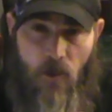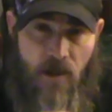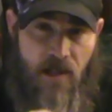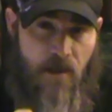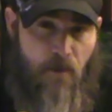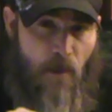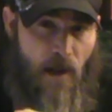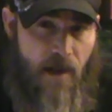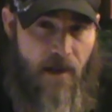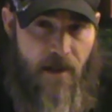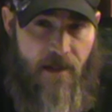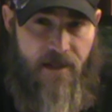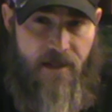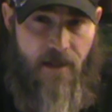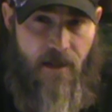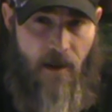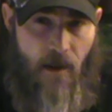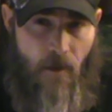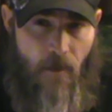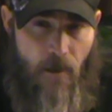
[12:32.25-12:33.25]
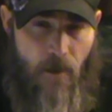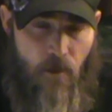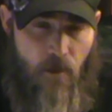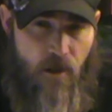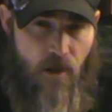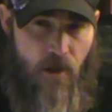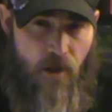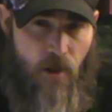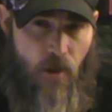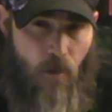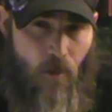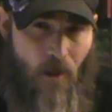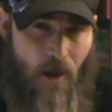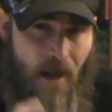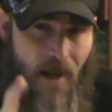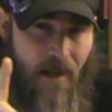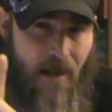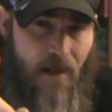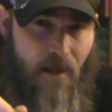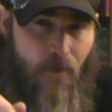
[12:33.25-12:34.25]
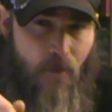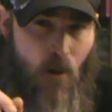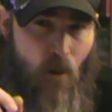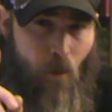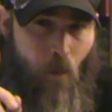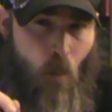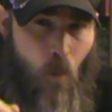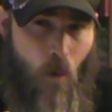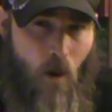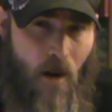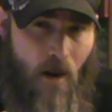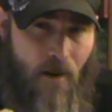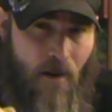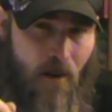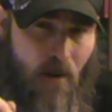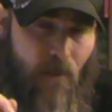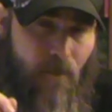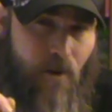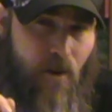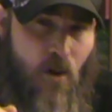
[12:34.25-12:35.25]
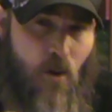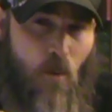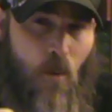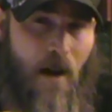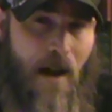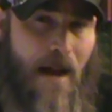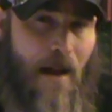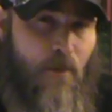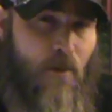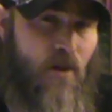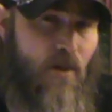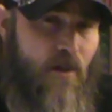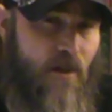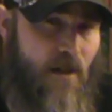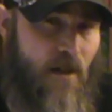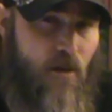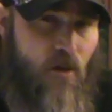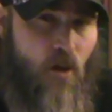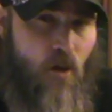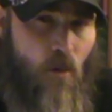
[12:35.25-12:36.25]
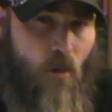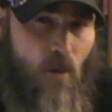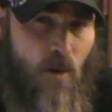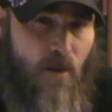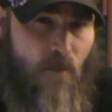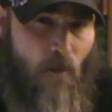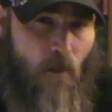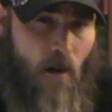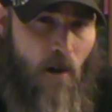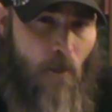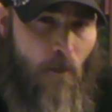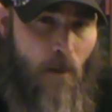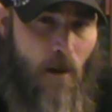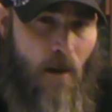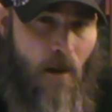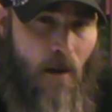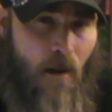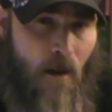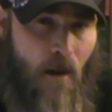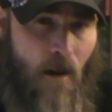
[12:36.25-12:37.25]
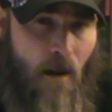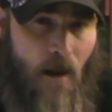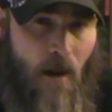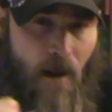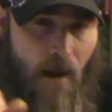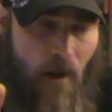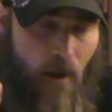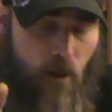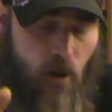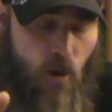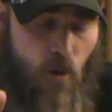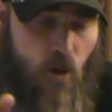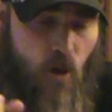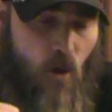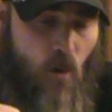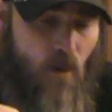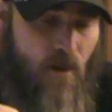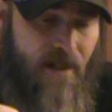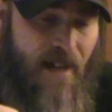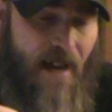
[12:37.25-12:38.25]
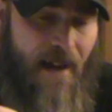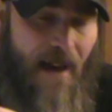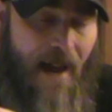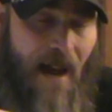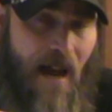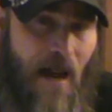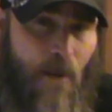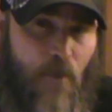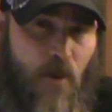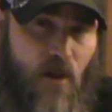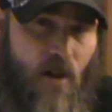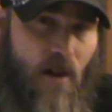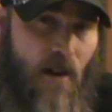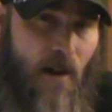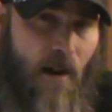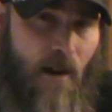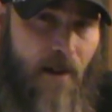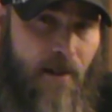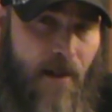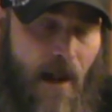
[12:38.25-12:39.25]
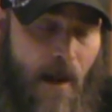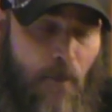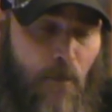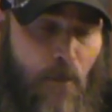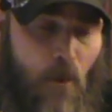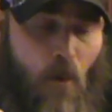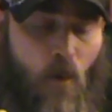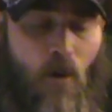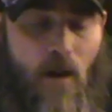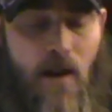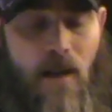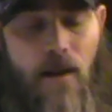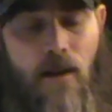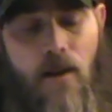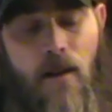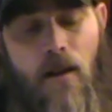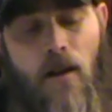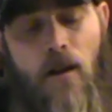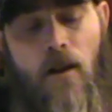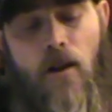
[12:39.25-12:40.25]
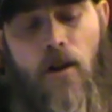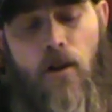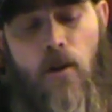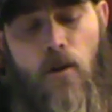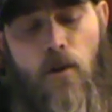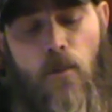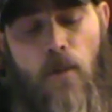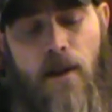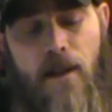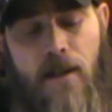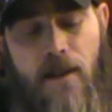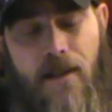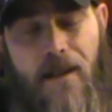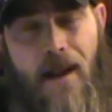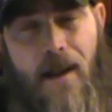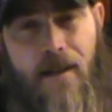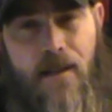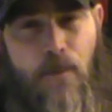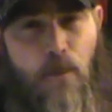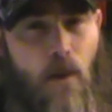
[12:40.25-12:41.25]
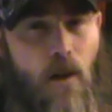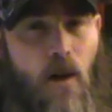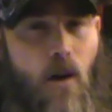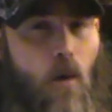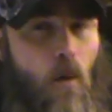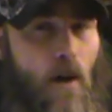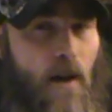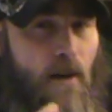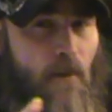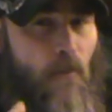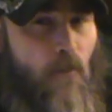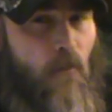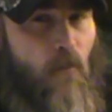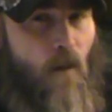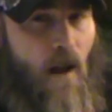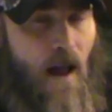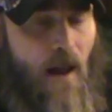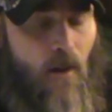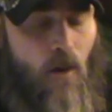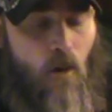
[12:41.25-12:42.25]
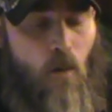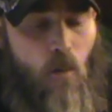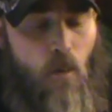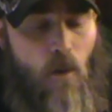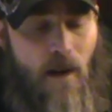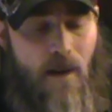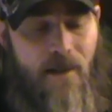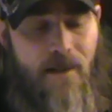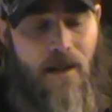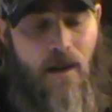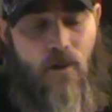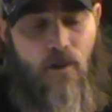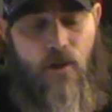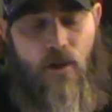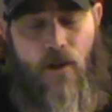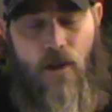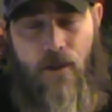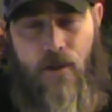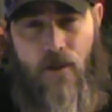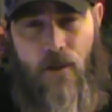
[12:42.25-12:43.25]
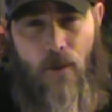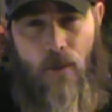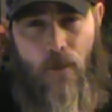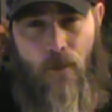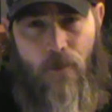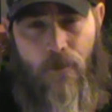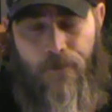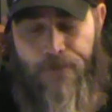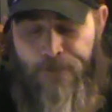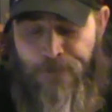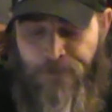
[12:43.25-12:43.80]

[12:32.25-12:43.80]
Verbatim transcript: explain the scenario to you and give you one of two options to choose from. You choose that option and at that point you'd read the text below it, follow what it tells you to do,